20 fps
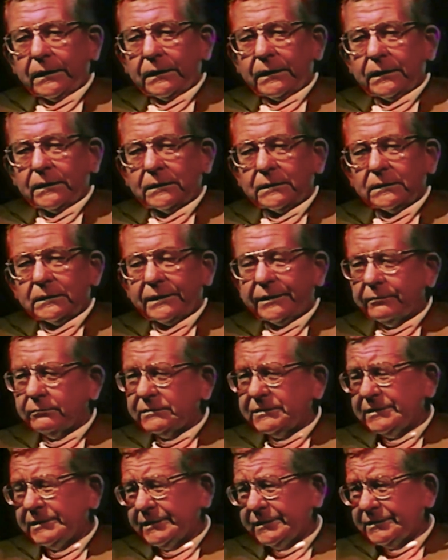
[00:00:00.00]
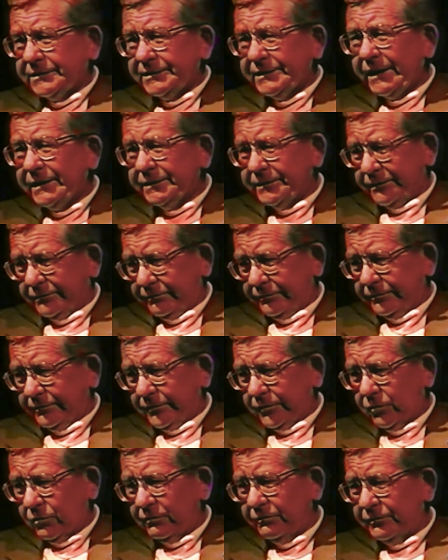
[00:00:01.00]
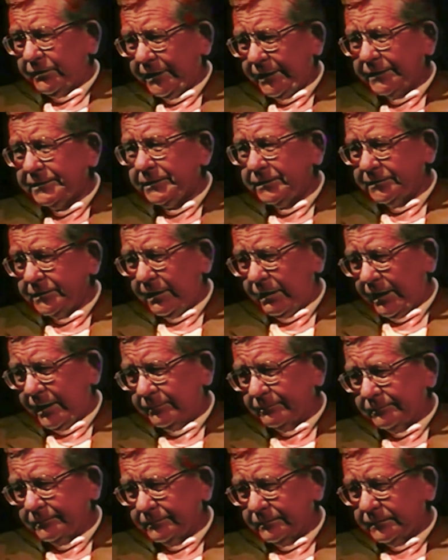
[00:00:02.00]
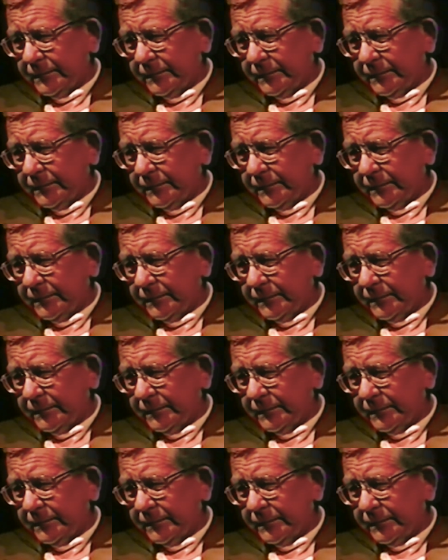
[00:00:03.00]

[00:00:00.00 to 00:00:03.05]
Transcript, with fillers: there was an incentive offered at the time,